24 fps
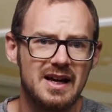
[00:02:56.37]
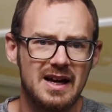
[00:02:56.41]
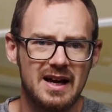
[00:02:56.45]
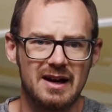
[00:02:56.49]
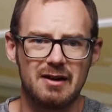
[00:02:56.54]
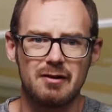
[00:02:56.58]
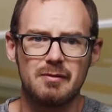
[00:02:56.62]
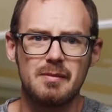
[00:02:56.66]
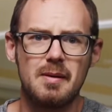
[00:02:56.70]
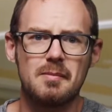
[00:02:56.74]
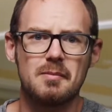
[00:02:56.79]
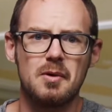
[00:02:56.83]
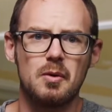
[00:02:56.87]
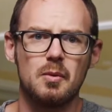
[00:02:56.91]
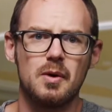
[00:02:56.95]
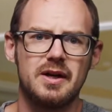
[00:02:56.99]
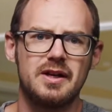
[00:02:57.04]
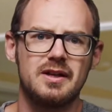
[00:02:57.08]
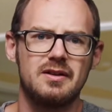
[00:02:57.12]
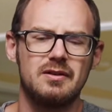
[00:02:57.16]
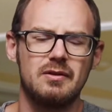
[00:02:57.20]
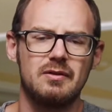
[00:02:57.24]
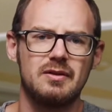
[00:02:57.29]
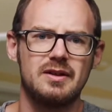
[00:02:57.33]
I remember
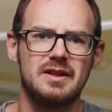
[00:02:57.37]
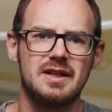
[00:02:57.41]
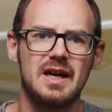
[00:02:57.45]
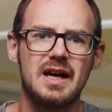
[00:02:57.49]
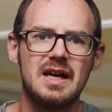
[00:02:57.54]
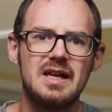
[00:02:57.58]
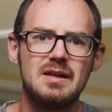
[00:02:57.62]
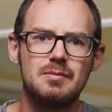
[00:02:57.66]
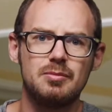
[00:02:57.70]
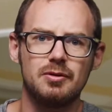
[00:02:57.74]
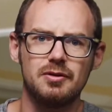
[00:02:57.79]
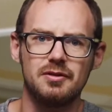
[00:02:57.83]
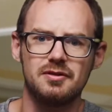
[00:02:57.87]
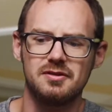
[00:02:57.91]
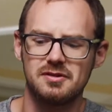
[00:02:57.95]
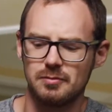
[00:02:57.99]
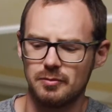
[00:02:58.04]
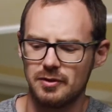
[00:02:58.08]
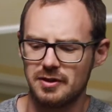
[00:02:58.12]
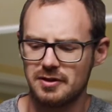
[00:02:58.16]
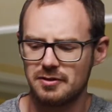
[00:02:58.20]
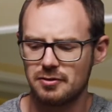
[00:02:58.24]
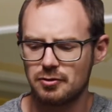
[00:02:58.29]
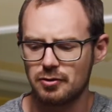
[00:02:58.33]
working on cables,
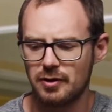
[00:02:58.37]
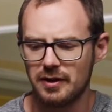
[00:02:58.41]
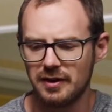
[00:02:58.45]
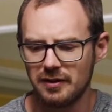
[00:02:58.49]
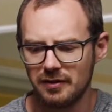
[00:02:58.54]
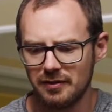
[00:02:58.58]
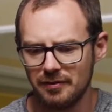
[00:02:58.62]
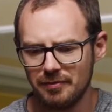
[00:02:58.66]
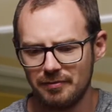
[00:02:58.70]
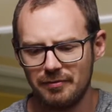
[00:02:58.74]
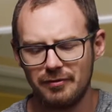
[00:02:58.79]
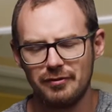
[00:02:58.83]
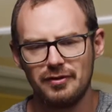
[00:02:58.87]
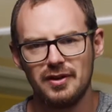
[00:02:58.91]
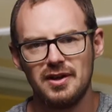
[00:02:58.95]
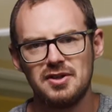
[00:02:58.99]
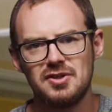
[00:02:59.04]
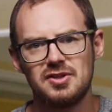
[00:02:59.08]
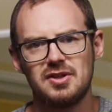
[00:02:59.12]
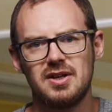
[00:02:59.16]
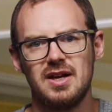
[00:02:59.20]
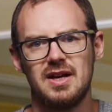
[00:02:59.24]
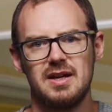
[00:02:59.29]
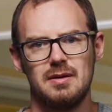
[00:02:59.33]
and we'd trail
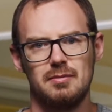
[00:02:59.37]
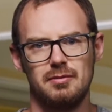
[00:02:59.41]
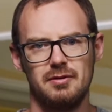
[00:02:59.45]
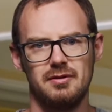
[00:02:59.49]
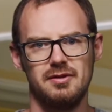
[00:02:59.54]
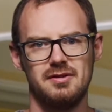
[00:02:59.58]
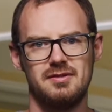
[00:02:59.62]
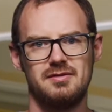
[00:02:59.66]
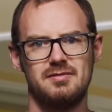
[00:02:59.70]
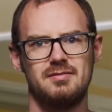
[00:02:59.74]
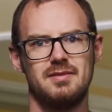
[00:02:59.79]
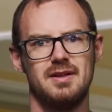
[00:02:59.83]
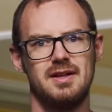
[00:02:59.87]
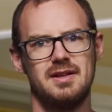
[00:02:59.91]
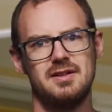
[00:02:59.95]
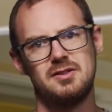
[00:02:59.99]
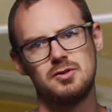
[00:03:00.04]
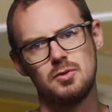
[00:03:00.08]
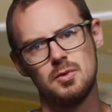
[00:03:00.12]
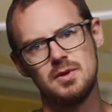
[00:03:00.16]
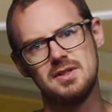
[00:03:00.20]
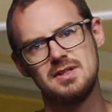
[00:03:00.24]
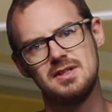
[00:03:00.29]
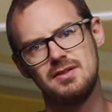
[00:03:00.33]
flash cables like
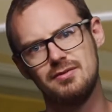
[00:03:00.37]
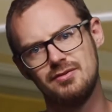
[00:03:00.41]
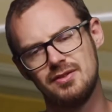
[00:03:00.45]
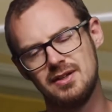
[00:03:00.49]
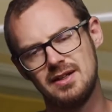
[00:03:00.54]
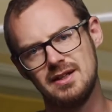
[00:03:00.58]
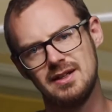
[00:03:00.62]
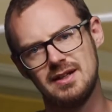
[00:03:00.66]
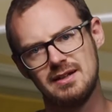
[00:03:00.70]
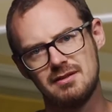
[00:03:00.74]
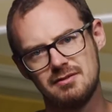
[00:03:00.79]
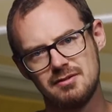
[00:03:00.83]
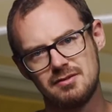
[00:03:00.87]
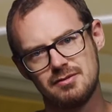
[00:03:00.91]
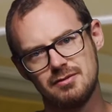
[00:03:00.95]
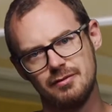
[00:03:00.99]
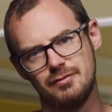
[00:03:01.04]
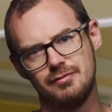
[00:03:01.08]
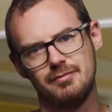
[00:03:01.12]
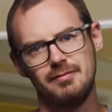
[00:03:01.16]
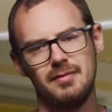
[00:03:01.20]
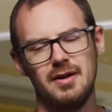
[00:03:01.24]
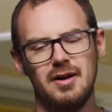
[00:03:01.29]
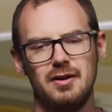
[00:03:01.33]
20 feet out
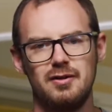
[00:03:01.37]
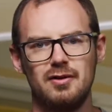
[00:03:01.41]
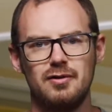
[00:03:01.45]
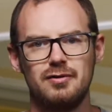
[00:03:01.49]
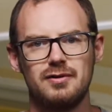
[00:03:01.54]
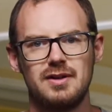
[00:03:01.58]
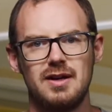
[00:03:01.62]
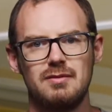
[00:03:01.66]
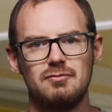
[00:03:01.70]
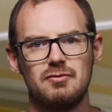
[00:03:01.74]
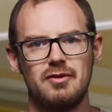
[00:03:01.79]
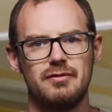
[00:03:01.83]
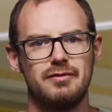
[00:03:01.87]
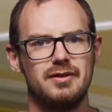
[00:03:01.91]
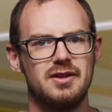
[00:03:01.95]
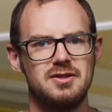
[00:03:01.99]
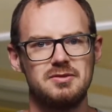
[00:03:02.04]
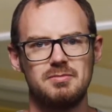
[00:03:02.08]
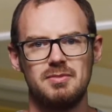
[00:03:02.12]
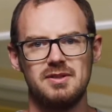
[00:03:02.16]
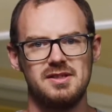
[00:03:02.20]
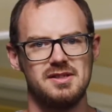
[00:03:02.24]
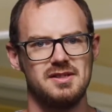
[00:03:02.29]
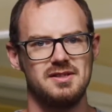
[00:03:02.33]
to an off-camera
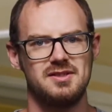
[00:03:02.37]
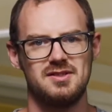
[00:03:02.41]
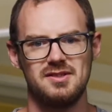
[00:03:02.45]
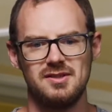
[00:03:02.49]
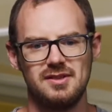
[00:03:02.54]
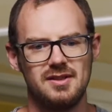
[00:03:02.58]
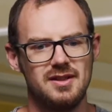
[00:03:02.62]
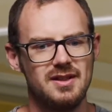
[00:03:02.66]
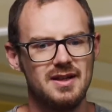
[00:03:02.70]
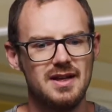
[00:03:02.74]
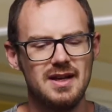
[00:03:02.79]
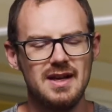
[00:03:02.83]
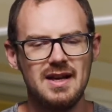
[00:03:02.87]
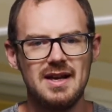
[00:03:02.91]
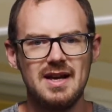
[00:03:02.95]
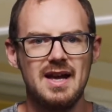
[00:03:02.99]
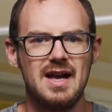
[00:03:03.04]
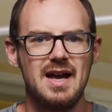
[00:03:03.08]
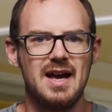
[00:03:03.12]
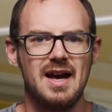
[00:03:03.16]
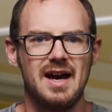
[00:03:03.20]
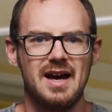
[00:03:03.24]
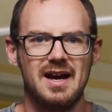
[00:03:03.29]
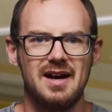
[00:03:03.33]
flash position,
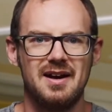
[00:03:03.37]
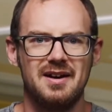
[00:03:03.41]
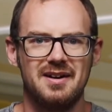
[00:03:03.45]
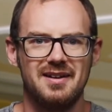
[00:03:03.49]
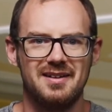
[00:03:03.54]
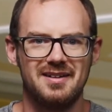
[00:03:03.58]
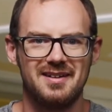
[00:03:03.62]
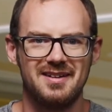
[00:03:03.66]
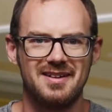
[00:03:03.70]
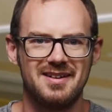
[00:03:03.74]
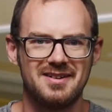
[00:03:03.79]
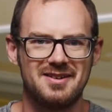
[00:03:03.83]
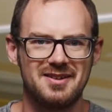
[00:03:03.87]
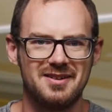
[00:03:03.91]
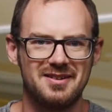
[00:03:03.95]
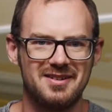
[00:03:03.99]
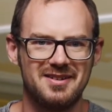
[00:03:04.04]
like on